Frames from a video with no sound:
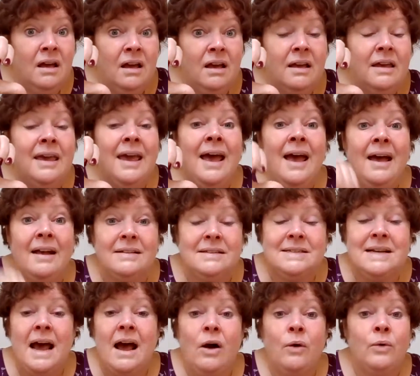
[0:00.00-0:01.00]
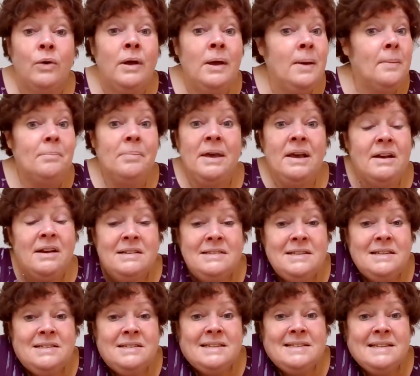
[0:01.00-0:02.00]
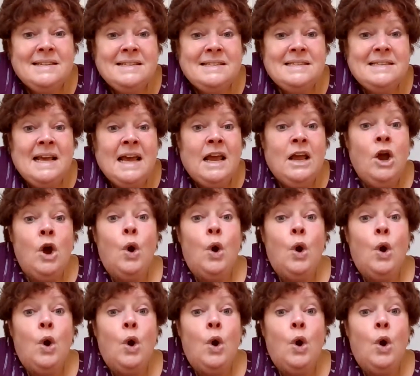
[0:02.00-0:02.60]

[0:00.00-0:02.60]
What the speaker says: Yeah, down. Because it doesn't say